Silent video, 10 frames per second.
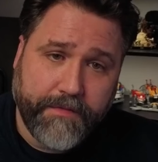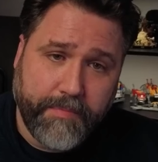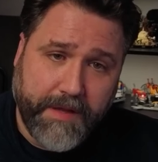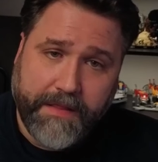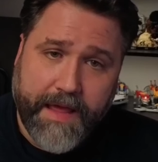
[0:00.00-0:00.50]

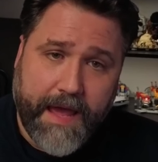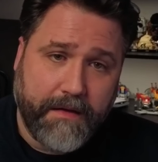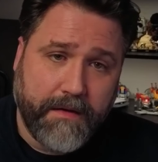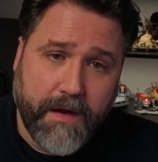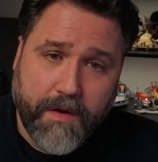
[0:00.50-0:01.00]
be
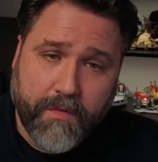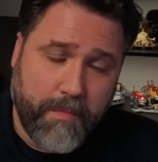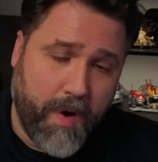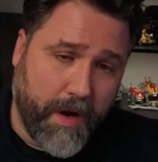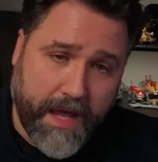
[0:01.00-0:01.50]
that
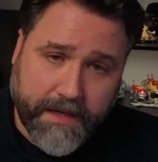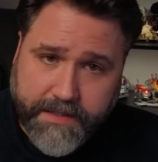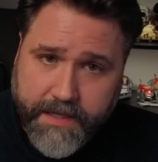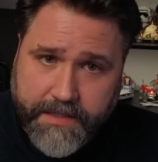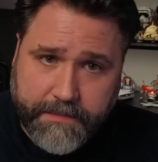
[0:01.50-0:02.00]
remote
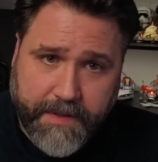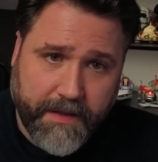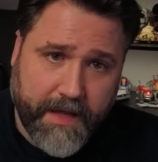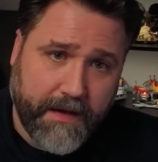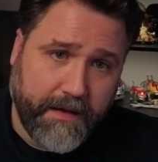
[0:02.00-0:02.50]
access, be
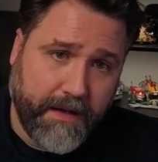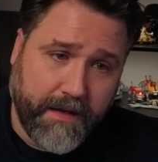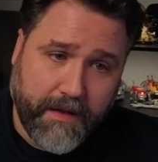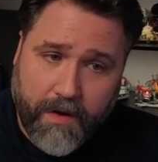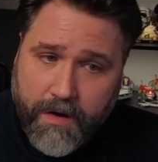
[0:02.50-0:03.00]
that
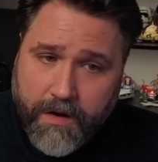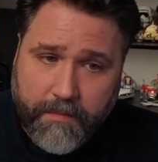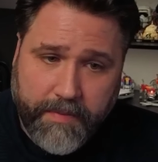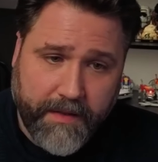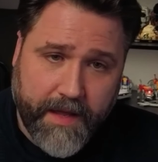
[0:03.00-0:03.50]

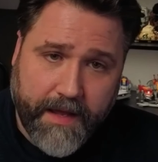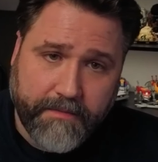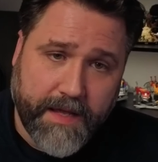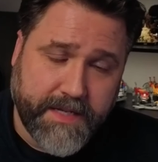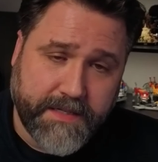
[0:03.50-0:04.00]
EDR, be that
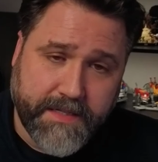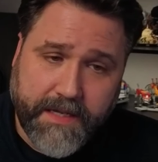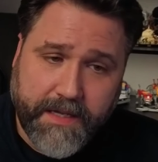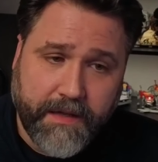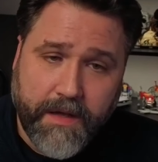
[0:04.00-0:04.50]

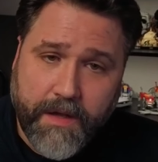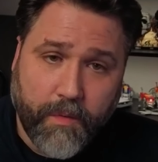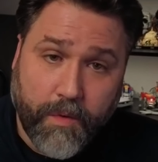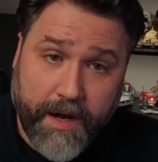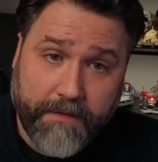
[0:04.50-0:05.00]
SSE,
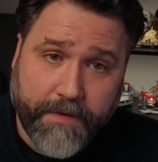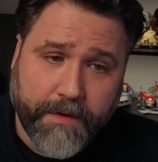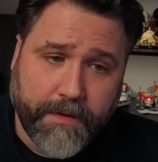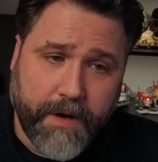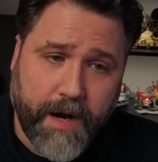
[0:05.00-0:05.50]

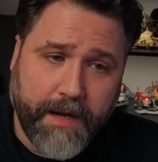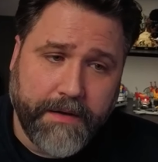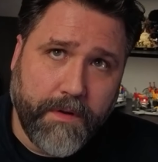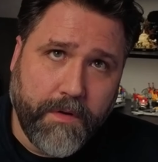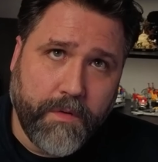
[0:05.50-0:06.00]
whatever,
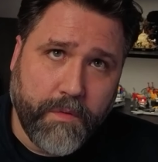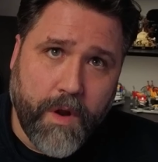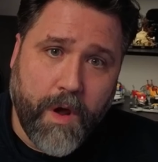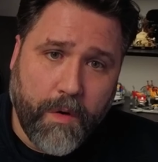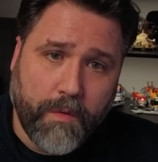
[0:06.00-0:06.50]
right?
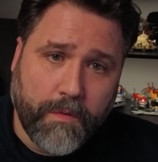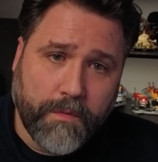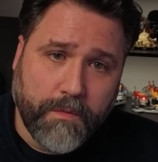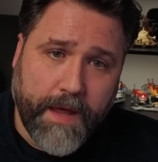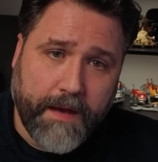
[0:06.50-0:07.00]

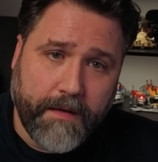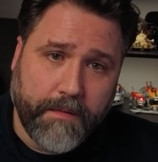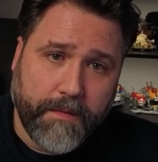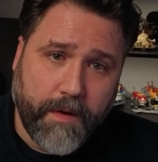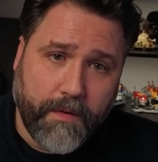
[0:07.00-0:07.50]
That,
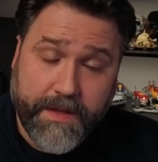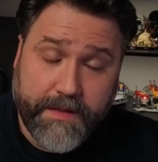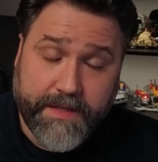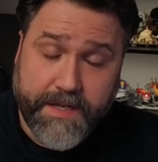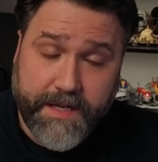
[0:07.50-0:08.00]

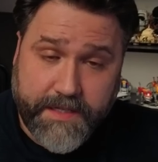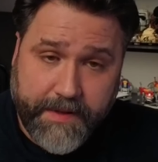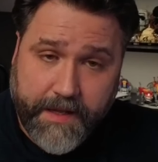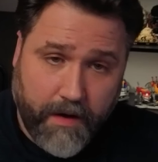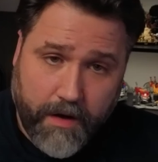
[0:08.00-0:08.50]
this needs to
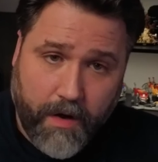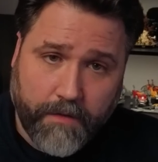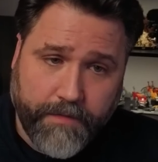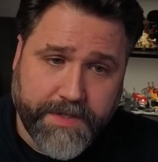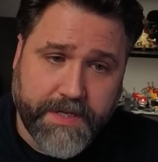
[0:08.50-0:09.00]
be on all
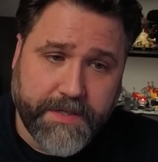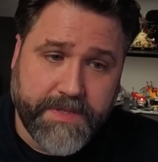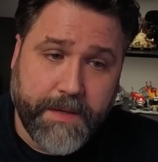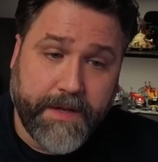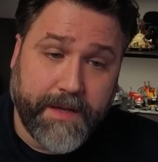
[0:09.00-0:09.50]
of your
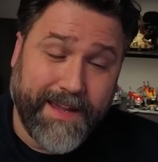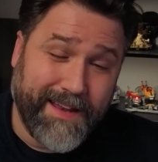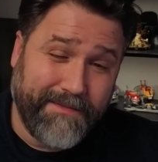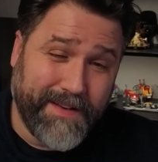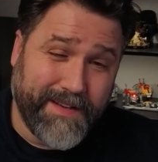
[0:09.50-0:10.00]
systems typically.
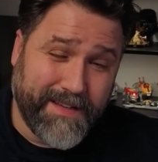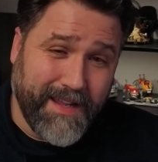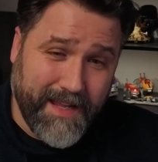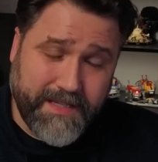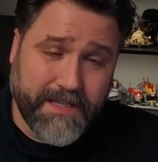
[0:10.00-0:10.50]
And if it
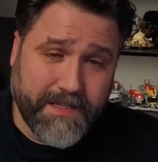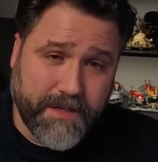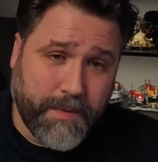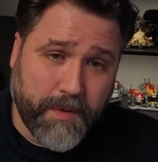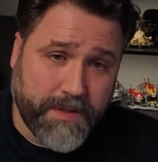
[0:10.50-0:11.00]
isn't
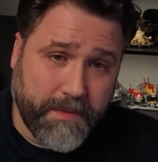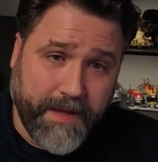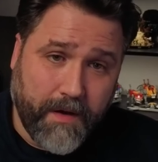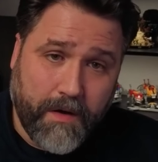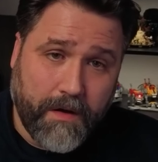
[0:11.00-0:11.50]
supposed to
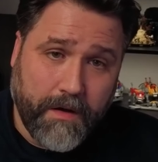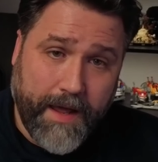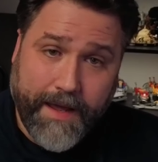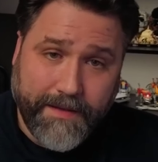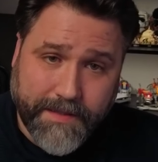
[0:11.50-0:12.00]
be on
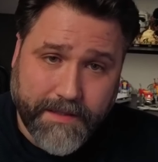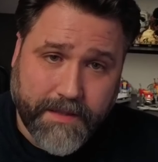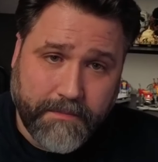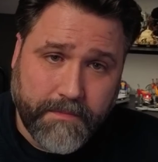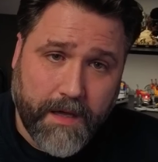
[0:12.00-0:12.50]
a
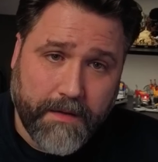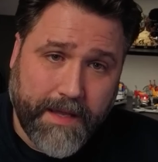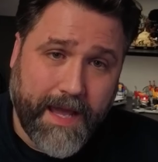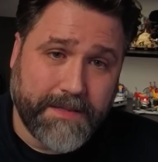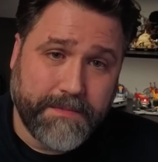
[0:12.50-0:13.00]
system, the
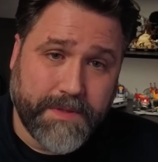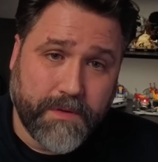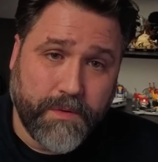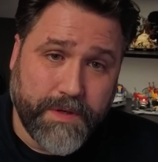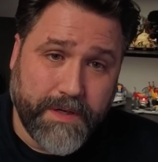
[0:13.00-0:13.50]
CAASM
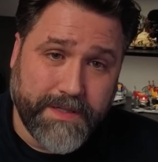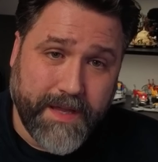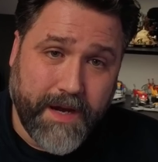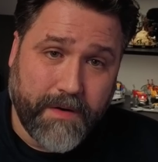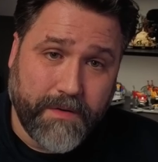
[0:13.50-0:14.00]
solution is
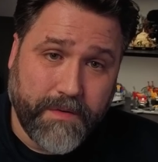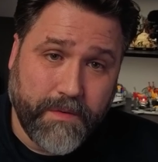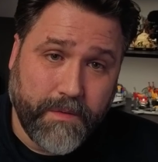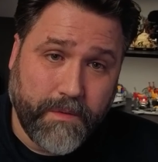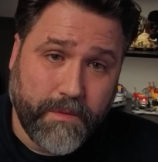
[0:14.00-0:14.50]
there
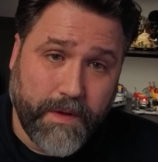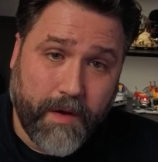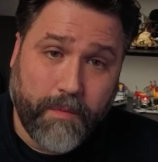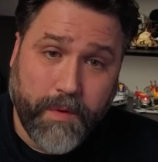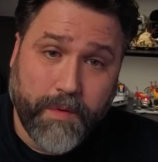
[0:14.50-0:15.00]
to
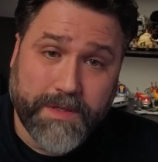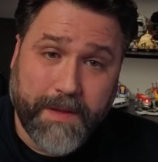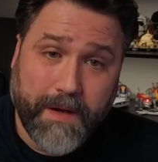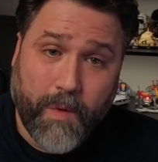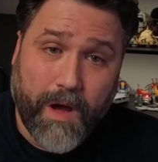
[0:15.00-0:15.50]
help you
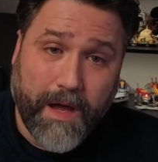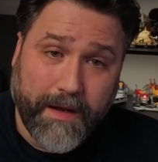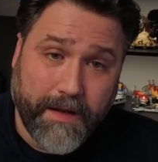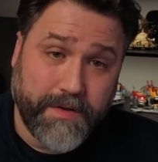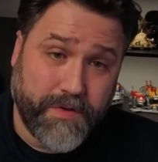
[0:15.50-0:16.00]
explain why
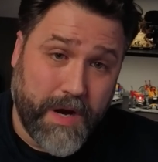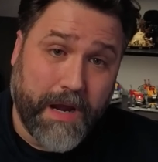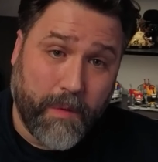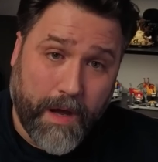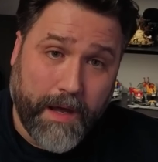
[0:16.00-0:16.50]
and to
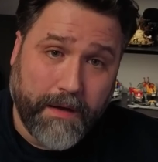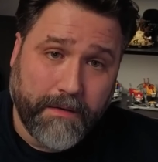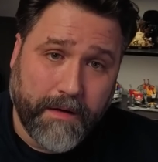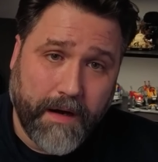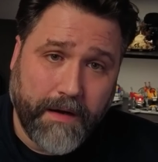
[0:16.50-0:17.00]
track why.
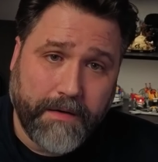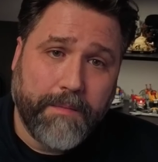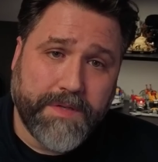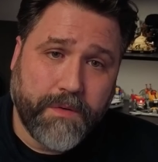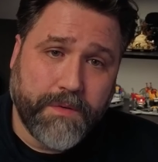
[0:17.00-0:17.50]
Right.
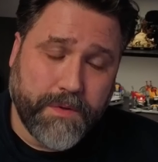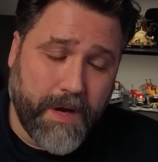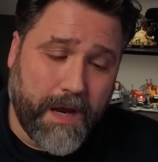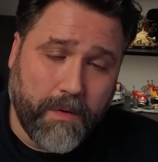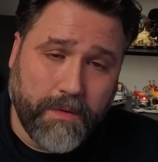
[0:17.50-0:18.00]
So
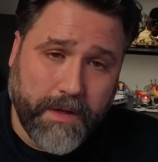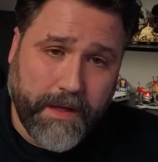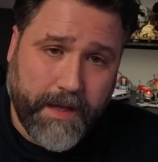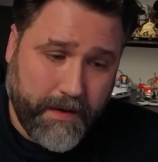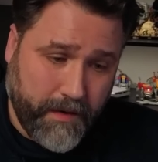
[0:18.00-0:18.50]
not
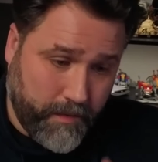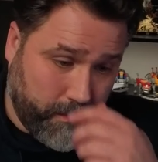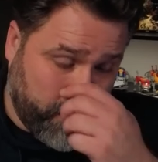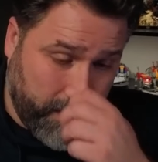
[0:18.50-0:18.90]
only can you,